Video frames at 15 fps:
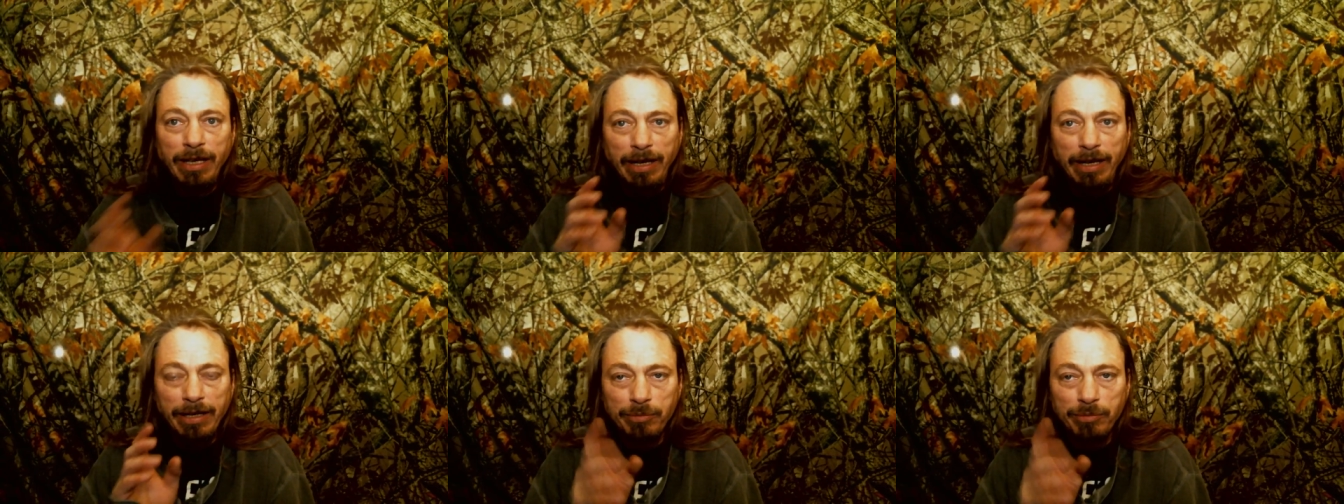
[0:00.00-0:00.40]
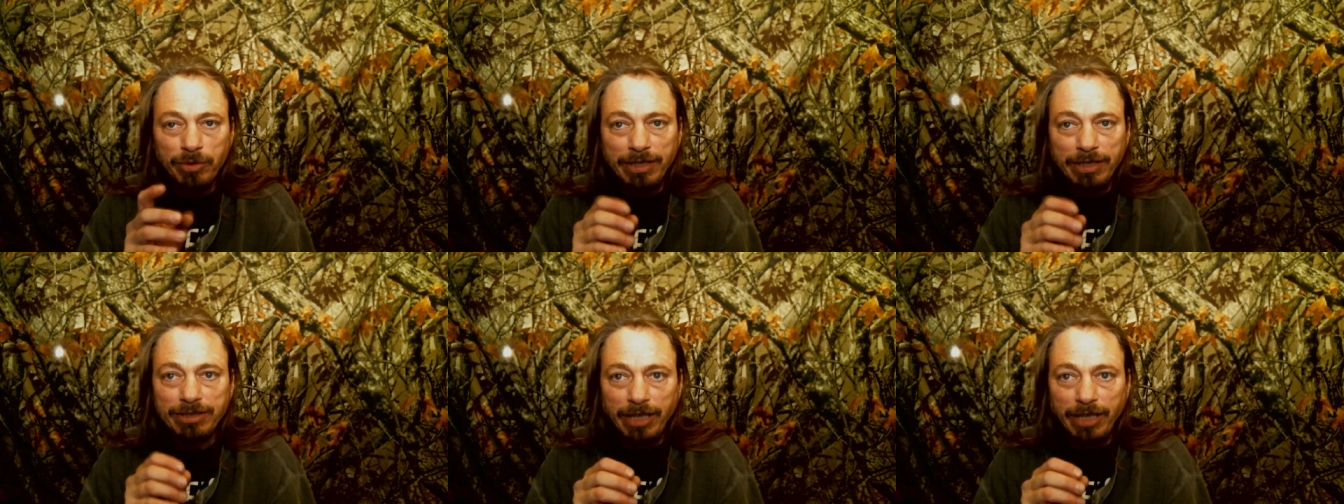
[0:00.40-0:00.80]
And I'm really
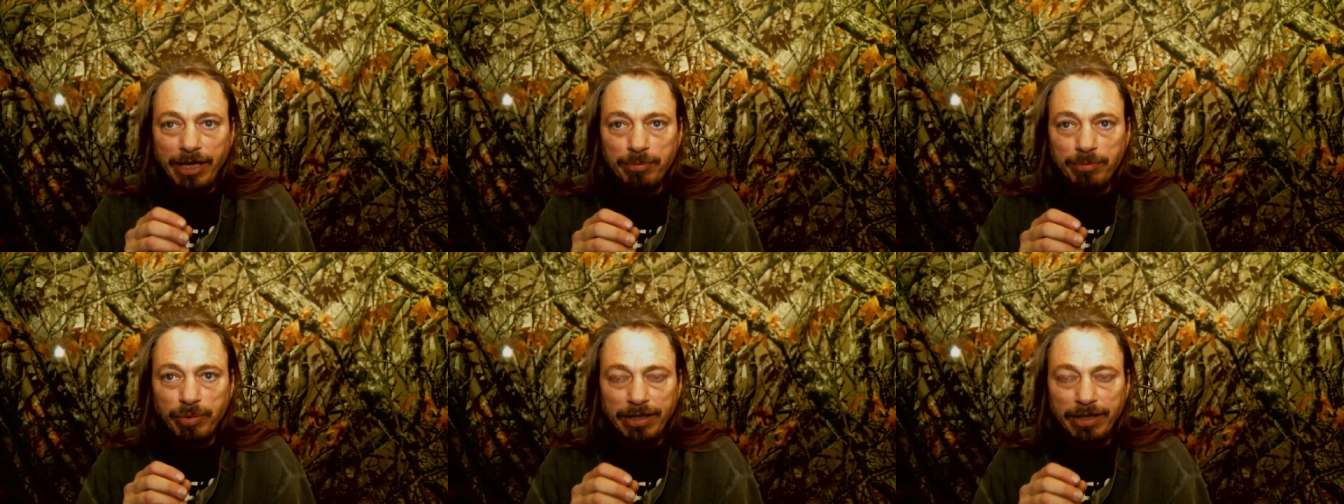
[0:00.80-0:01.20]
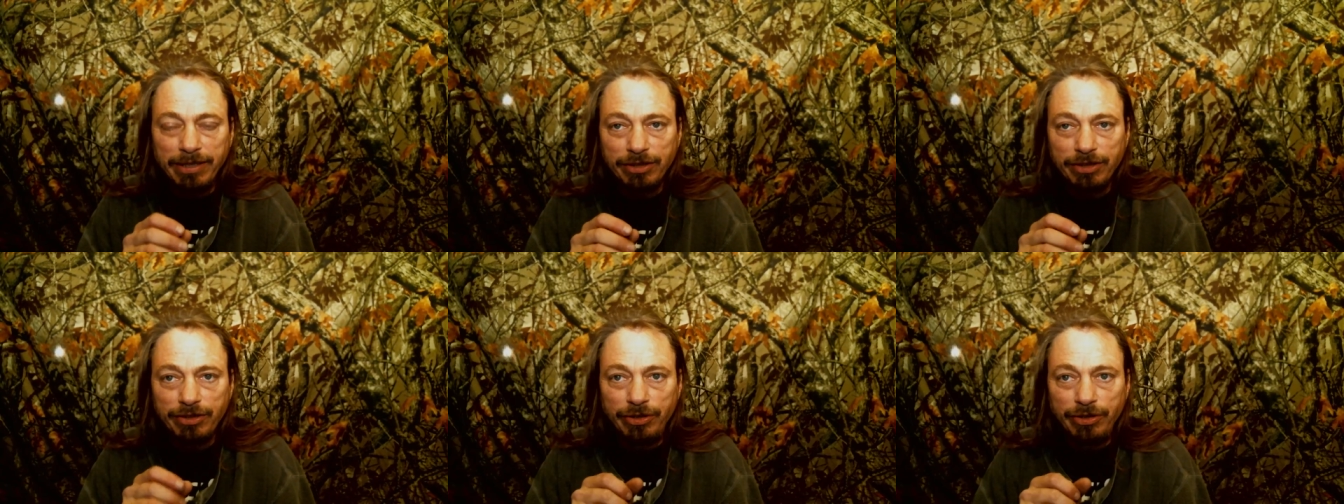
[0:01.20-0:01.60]
excited to bring
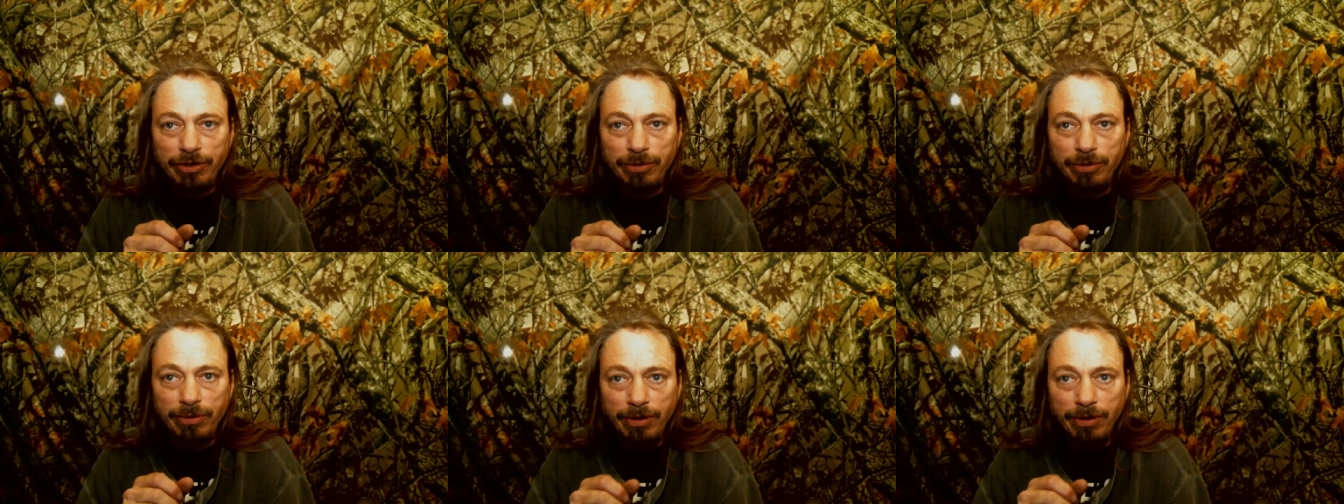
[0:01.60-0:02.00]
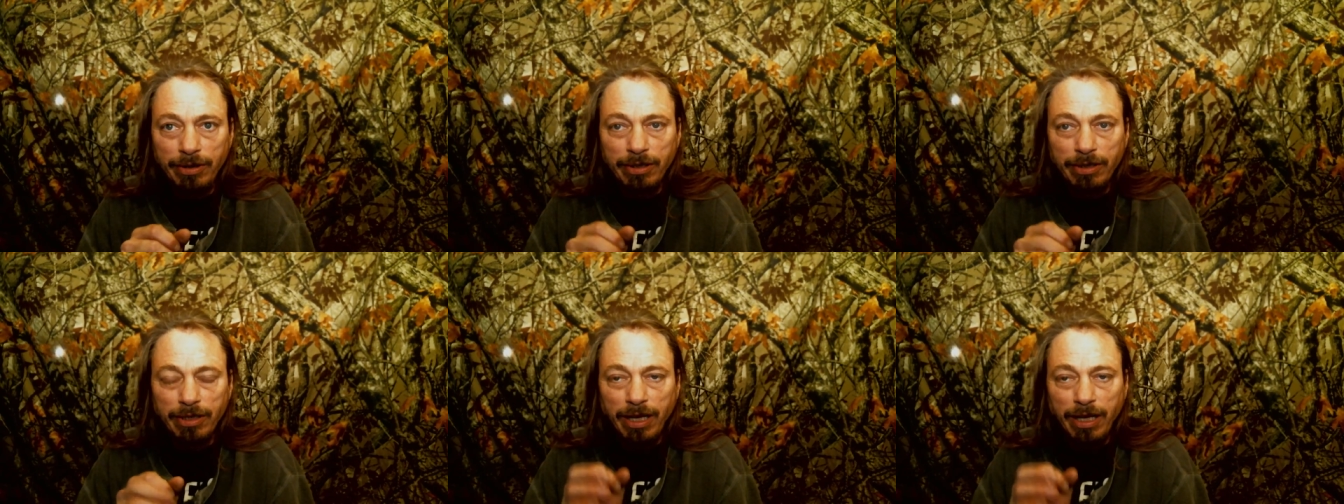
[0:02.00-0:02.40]
this to you
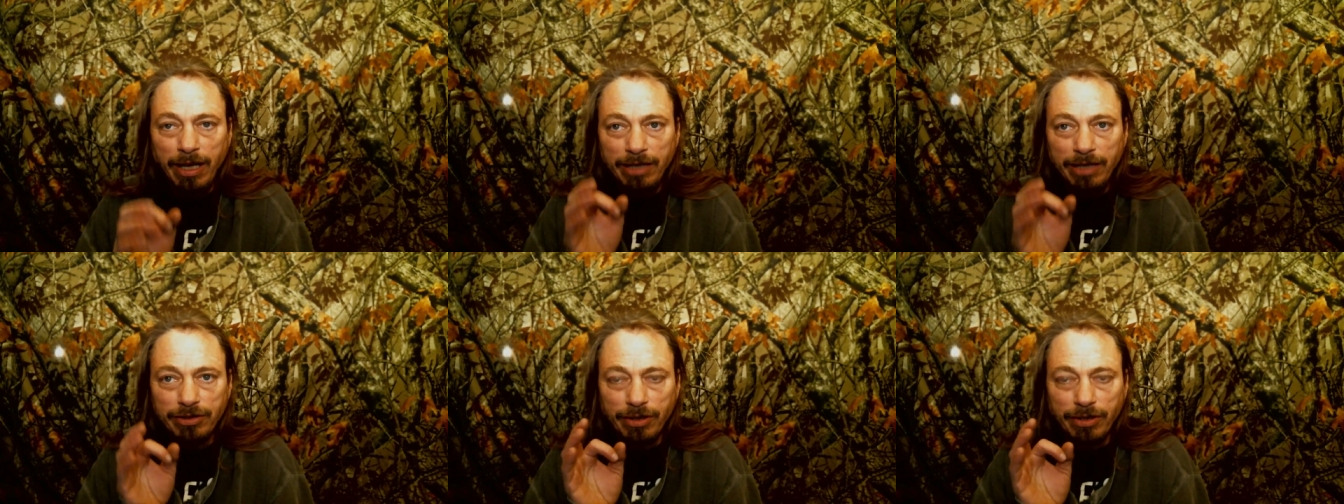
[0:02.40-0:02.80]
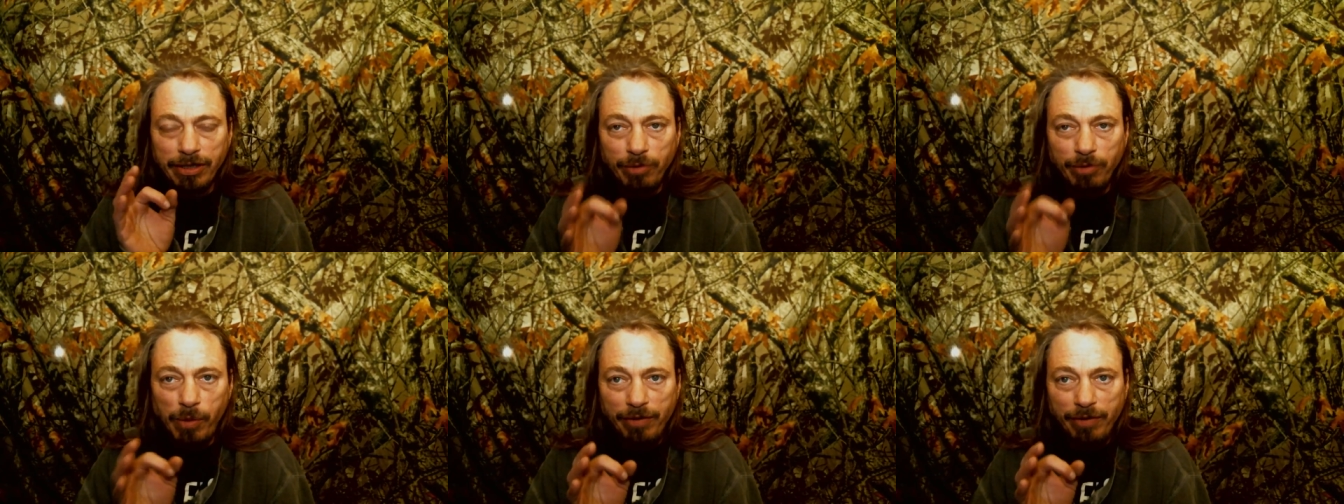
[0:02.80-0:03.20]
as a
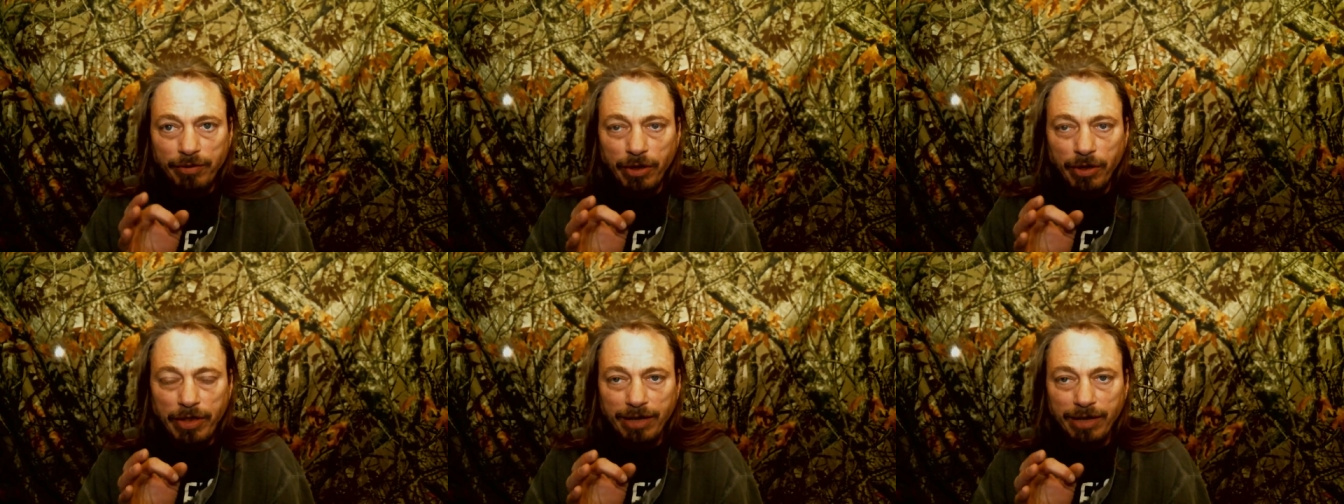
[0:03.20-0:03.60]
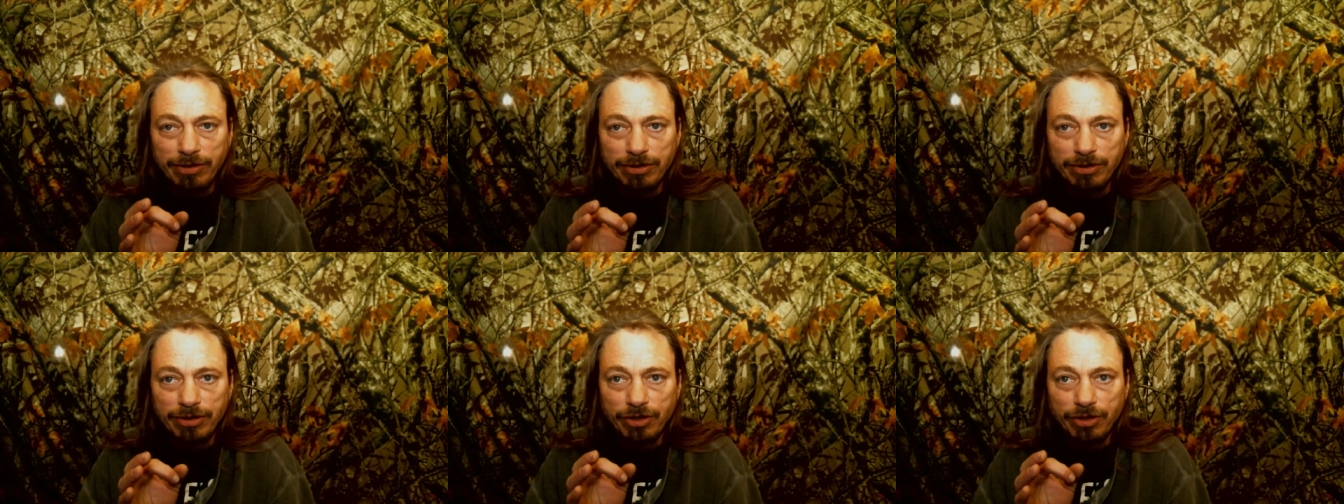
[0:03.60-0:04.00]
giveaway for a thousand
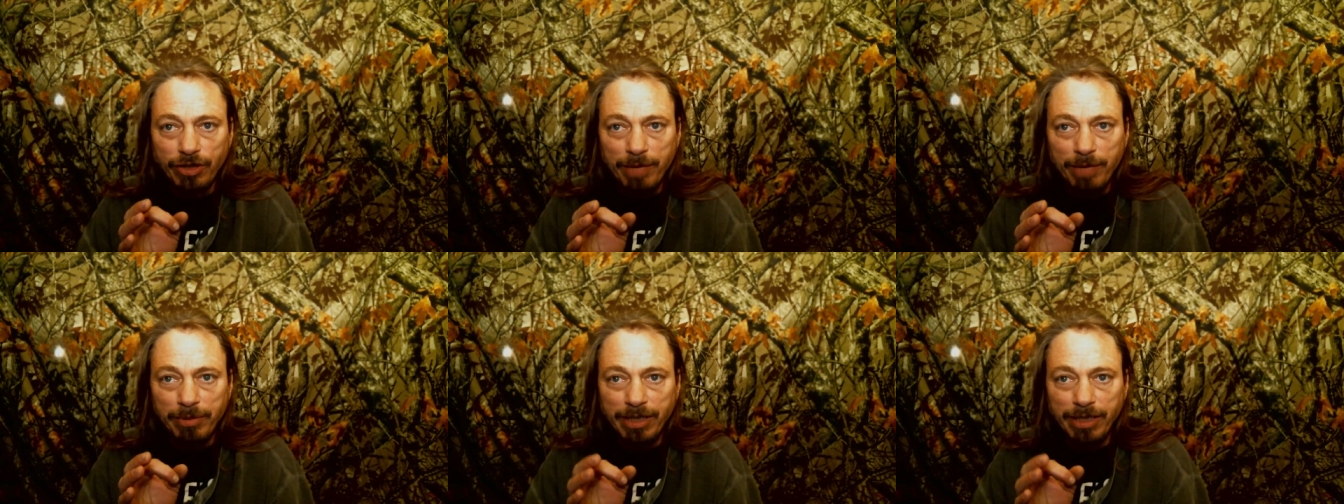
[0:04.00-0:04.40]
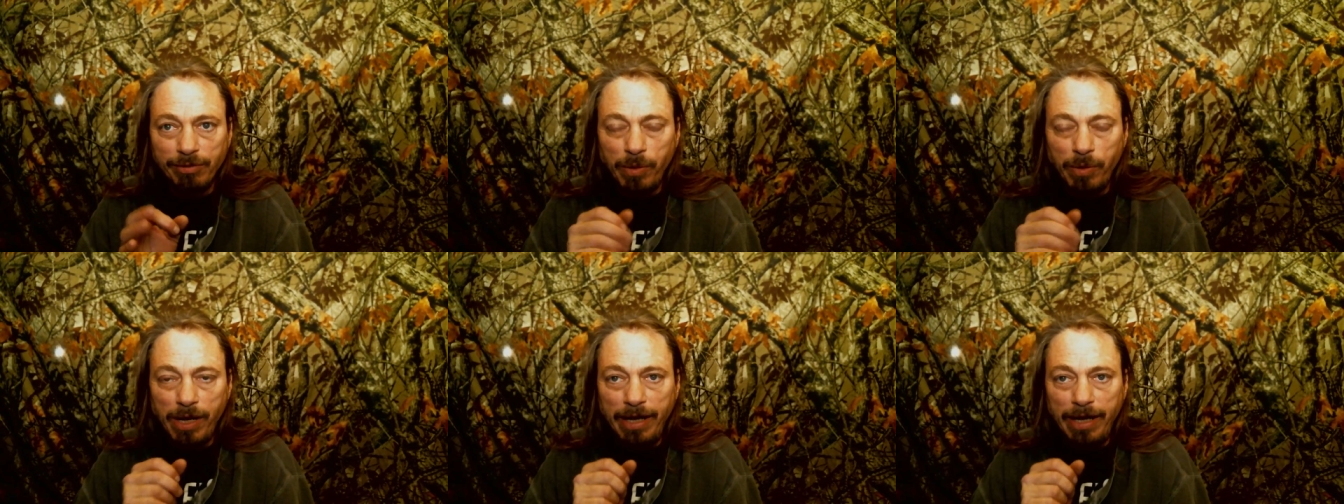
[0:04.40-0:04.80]
subscriber
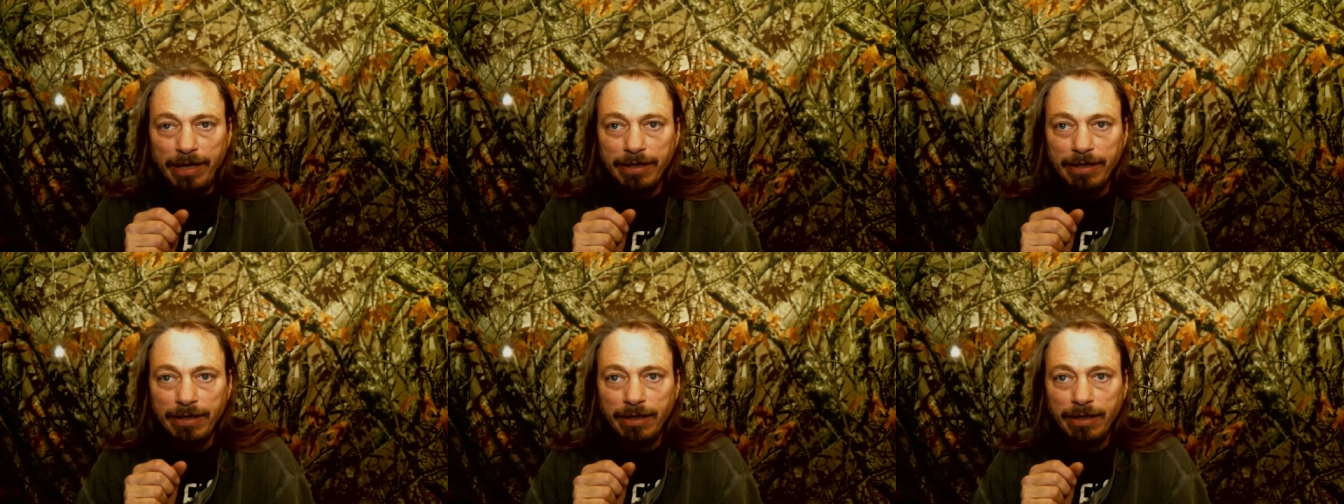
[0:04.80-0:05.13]
giveaway.